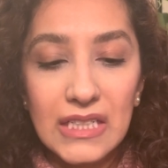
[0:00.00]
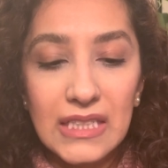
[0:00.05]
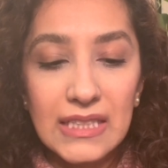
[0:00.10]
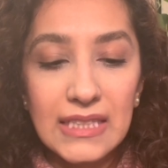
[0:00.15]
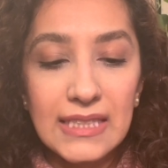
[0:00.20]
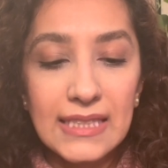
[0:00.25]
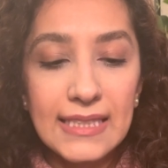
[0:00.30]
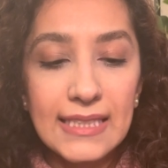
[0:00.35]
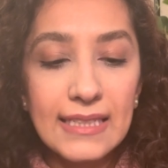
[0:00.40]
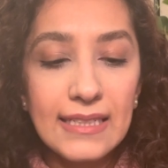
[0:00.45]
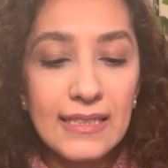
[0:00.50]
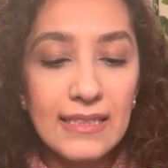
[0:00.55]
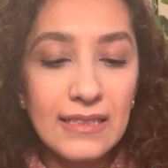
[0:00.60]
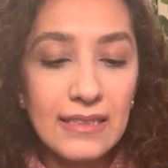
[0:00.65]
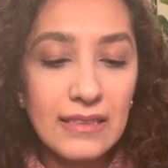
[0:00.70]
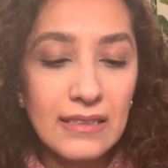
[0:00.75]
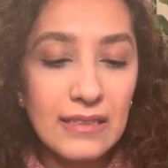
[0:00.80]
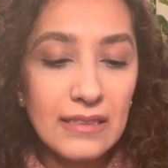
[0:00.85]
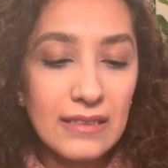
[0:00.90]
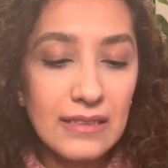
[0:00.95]

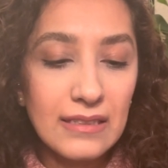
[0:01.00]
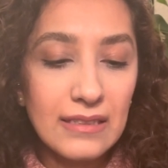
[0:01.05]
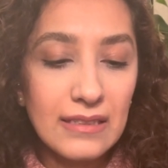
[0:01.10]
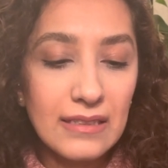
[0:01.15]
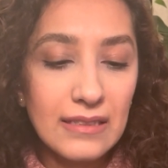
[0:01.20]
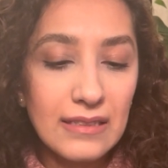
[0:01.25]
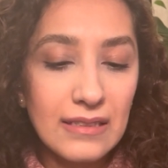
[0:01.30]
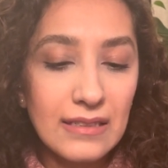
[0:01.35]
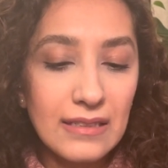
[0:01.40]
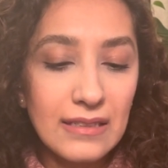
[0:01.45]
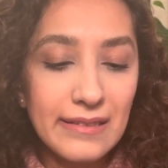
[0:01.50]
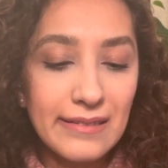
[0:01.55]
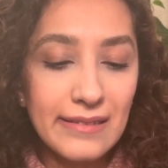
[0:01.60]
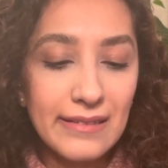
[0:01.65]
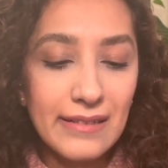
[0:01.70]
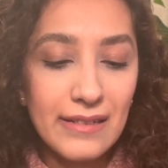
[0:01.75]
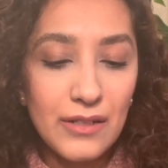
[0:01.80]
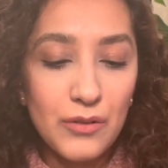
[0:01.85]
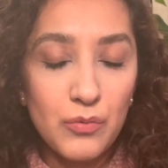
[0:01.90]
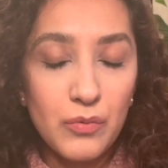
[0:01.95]
didn't
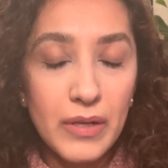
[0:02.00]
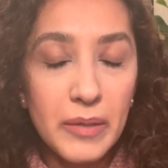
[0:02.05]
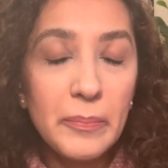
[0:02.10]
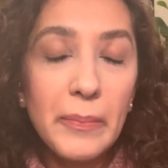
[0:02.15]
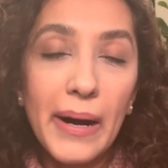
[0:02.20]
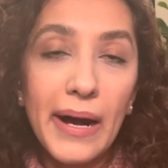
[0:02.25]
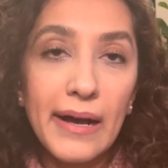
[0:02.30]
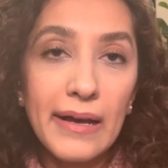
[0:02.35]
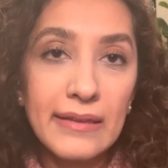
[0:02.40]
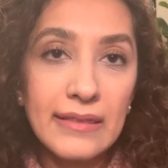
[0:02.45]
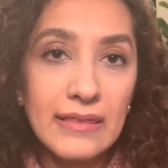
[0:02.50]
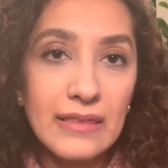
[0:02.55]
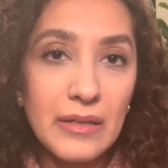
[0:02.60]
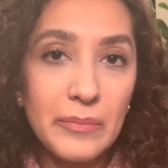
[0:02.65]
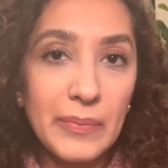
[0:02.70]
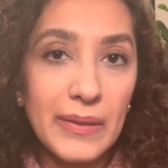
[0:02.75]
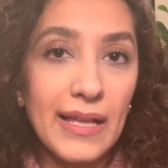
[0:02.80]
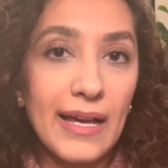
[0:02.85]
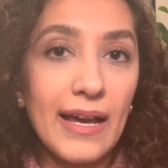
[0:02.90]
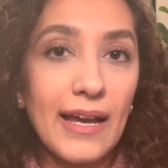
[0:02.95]
repot the
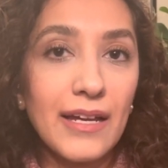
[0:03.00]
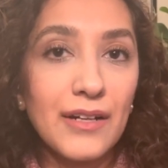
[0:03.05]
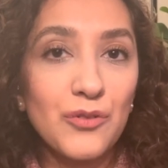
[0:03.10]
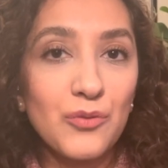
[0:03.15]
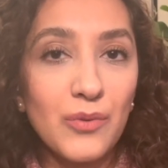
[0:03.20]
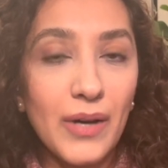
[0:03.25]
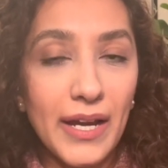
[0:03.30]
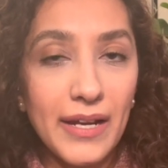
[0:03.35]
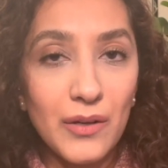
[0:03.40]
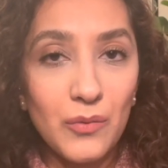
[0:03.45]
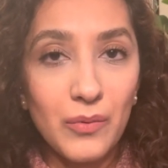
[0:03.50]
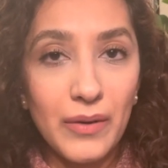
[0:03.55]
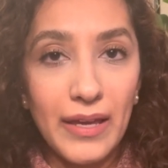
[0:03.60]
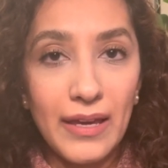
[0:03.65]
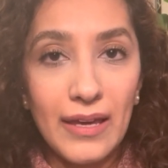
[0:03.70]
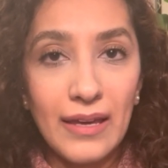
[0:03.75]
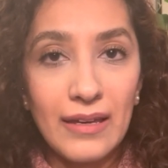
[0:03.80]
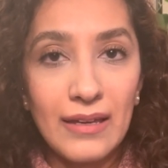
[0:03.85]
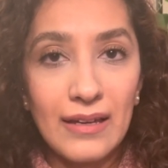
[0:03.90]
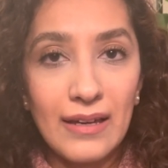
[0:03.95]
plant right
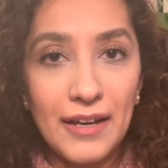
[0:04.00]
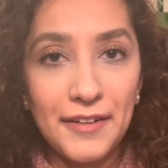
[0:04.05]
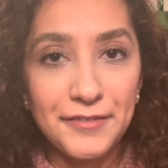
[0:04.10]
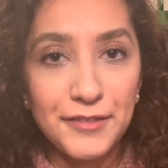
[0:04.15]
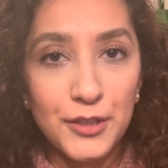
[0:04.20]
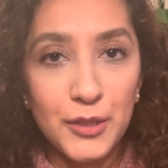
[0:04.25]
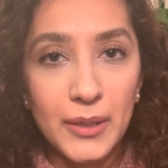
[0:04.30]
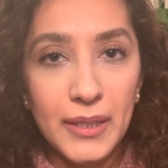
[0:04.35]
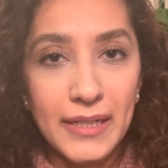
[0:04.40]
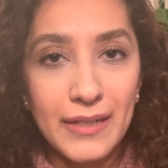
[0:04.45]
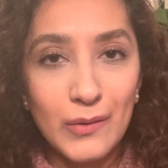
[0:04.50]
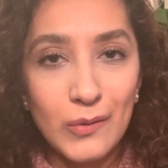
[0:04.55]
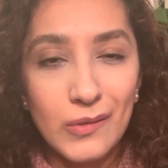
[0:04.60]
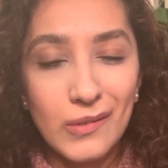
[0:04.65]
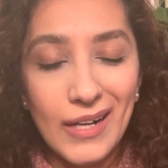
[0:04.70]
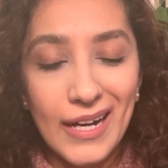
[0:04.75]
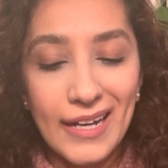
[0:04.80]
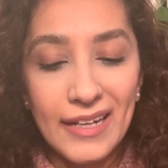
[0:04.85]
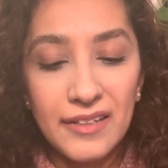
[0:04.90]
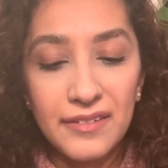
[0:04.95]
away after it
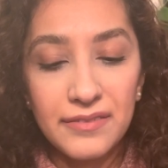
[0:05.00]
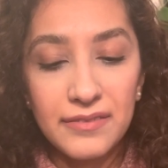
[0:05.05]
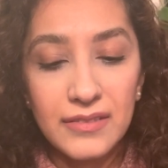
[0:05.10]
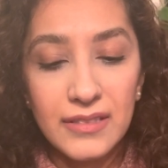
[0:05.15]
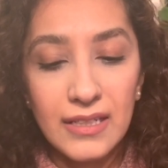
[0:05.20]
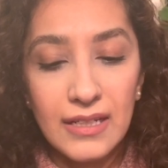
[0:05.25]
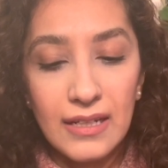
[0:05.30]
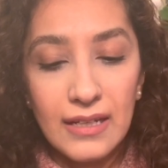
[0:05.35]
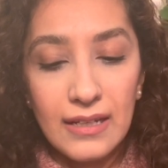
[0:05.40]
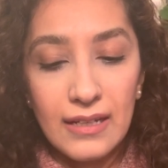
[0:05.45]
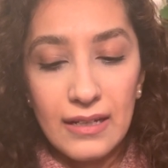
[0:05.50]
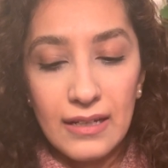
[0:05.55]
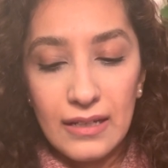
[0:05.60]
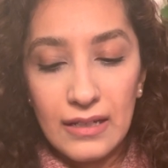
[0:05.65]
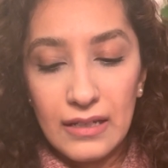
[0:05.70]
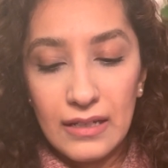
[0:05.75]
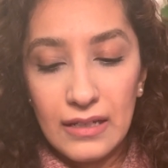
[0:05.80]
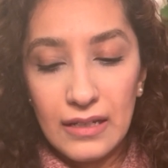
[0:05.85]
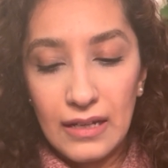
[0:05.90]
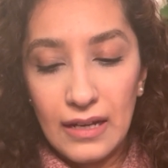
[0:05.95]
arrived.
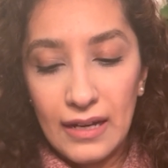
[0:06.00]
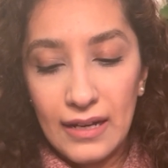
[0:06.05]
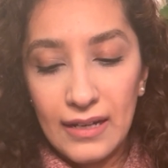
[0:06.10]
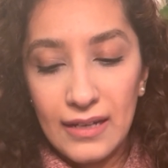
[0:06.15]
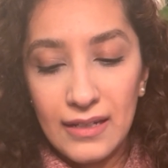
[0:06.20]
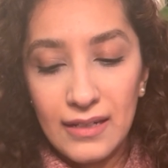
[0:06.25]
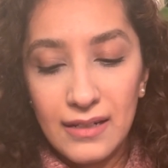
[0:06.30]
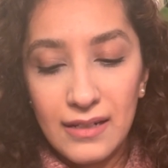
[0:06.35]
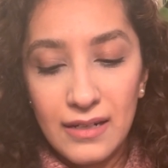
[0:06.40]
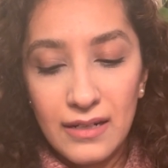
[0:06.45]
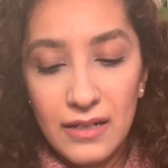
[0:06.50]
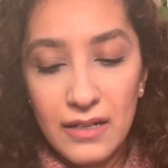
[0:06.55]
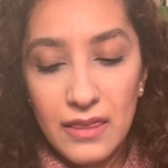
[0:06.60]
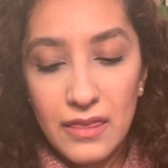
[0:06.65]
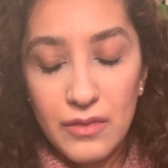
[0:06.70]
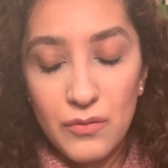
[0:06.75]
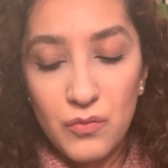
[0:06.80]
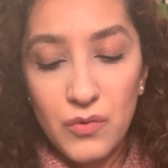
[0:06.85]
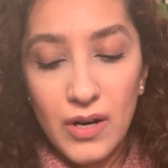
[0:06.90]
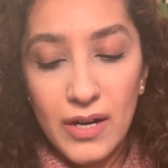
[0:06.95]
I kind of
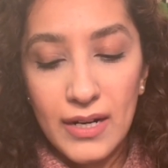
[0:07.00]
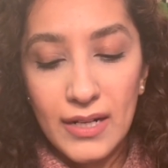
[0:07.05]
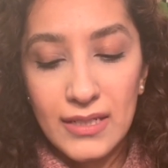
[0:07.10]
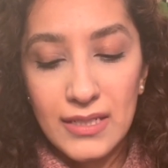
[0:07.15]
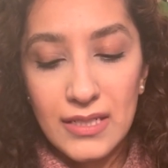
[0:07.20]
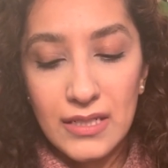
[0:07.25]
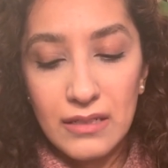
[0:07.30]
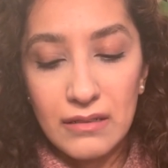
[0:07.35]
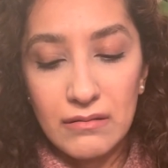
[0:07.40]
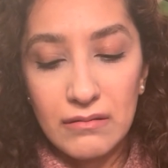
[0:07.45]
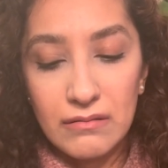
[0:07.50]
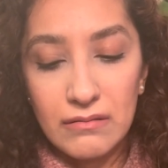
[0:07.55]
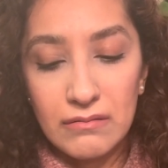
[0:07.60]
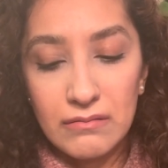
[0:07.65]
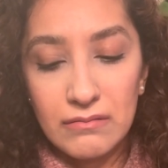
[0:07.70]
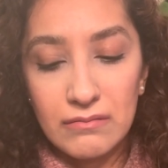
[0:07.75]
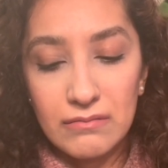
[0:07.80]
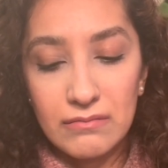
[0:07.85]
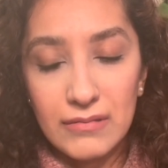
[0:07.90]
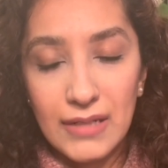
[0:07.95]
wanted
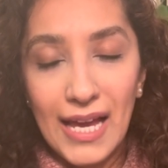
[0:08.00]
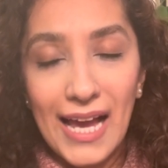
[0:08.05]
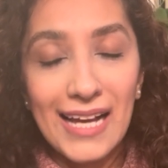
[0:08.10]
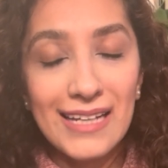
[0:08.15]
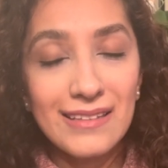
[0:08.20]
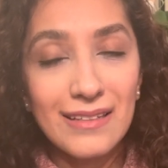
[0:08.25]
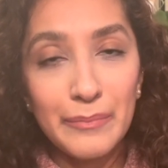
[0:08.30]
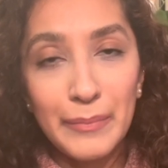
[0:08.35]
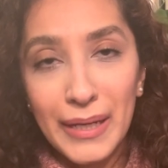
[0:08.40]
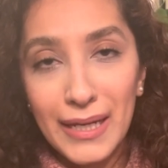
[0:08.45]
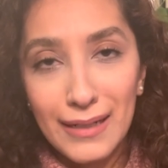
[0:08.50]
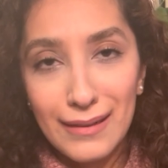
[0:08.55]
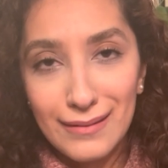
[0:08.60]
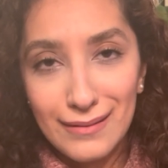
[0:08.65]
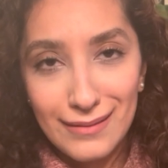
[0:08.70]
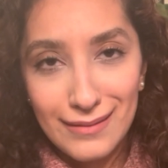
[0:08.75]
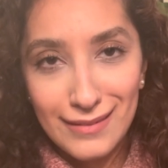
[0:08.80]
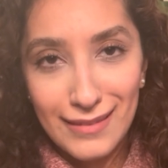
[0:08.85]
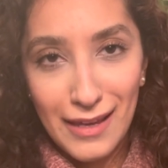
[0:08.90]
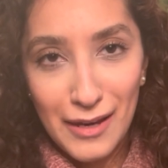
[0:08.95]
to acclimate
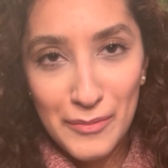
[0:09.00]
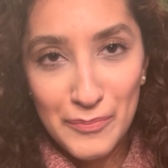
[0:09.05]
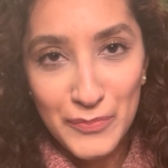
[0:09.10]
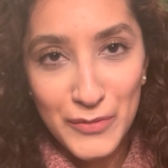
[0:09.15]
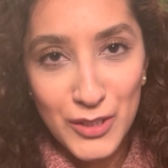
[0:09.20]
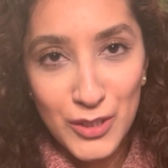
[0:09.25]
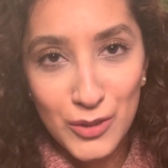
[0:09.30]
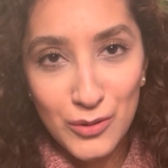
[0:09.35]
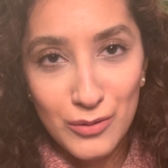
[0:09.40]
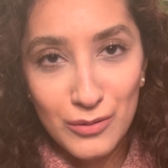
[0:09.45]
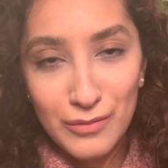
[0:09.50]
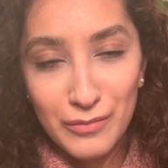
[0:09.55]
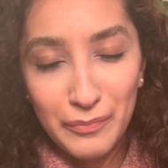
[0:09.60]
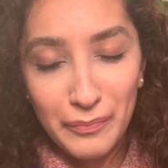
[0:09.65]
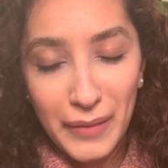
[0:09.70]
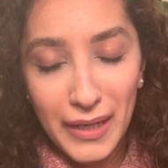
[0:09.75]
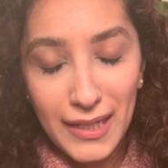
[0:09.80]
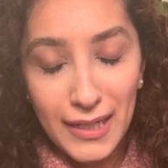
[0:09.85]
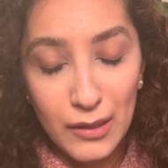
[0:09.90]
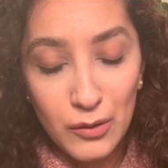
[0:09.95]
them to
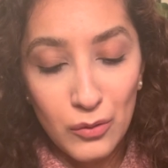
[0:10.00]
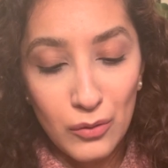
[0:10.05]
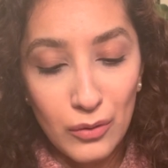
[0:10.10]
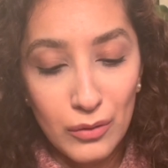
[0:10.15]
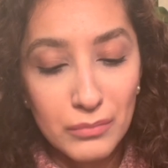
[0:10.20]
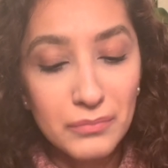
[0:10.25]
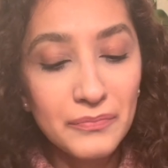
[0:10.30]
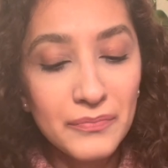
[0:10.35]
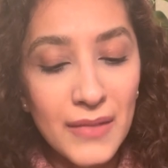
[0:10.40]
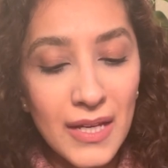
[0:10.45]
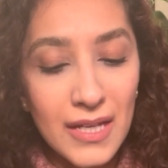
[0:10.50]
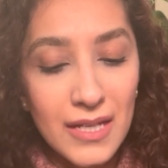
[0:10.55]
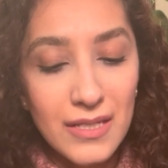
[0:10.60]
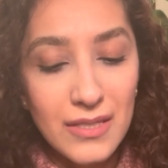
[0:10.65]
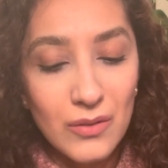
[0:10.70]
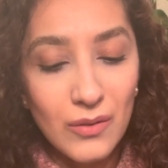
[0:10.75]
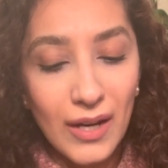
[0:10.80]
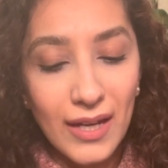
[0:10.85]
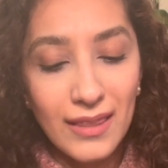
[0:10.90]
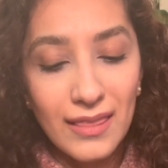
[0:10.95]
my home,
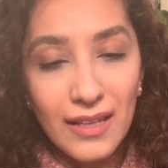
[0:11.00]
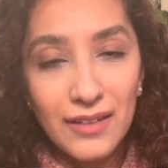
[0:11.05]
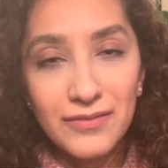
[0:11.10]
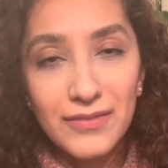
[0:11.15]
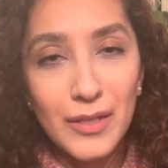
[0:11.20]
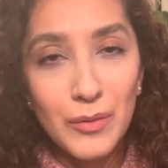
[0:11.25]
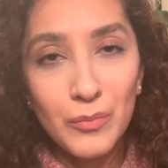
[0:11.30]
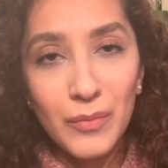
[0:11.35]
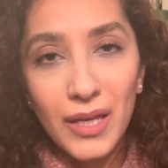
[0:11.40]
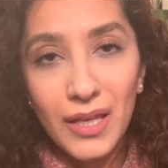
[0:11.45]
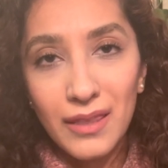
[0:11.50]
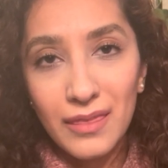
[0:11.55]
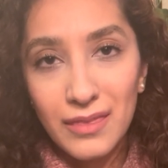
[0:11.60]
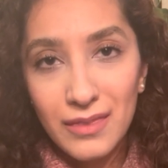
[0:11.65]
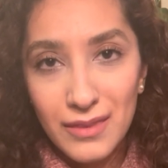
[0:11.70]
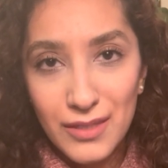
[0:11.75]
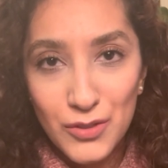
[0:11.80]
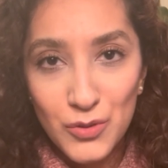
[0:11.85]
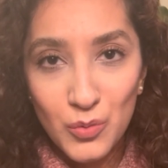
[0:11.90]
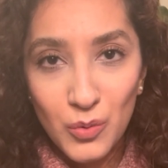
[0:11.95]
so I left them in
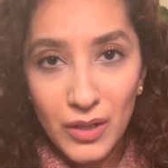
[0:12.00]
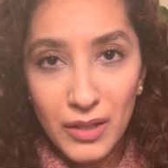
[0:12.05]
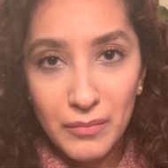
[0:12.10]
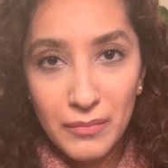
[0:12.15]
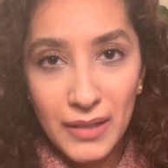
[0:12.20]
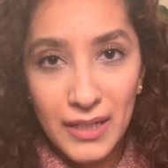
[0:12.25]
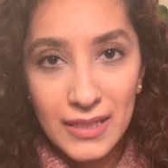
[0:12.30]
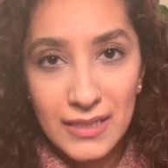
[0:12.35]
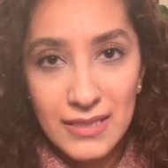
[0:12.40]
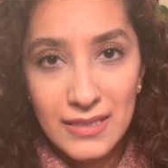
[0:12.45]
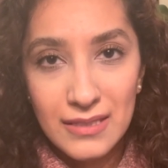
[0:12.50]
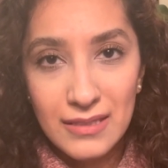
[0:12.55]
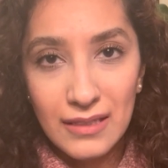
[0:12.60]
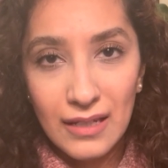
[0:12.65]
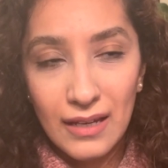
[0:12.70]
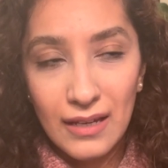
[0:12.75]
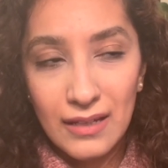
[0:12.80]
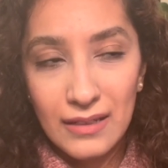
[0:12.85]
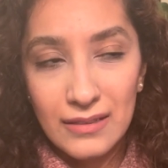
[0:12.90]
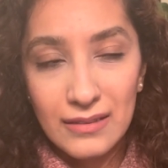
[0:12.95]
the soil mix
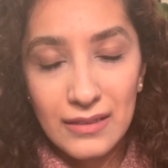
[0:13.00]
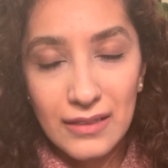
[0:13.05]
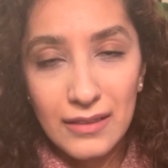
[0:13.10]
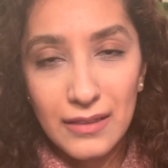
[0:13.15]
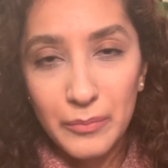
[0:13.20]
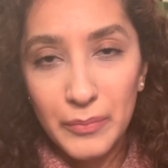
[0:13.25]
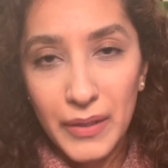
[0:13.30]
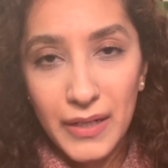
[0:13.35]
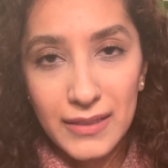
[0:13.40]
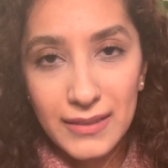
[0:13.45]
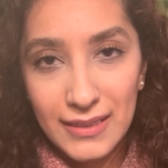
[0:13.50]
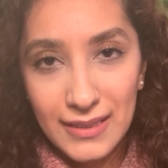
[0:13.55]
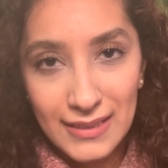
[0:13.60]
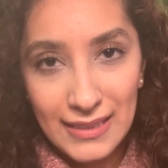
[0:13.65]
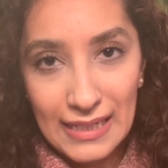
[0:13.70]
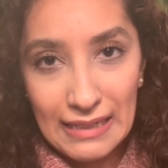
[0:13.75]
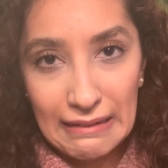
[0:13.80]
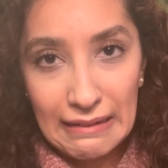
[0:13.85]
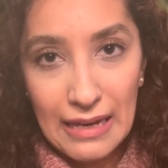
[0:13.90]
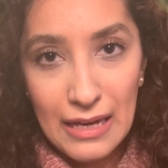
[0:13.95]
and the pot that
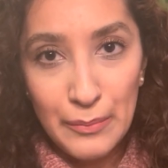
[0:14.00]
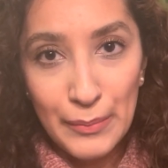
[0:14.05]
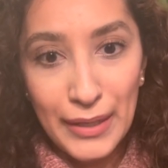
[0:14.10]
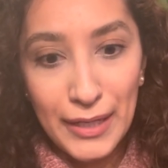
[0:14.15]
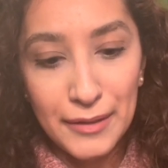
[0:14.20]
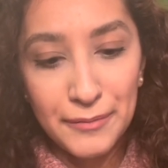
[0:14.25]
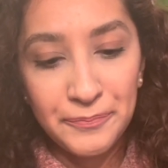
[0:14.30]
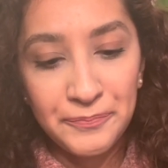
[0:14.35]
they came in,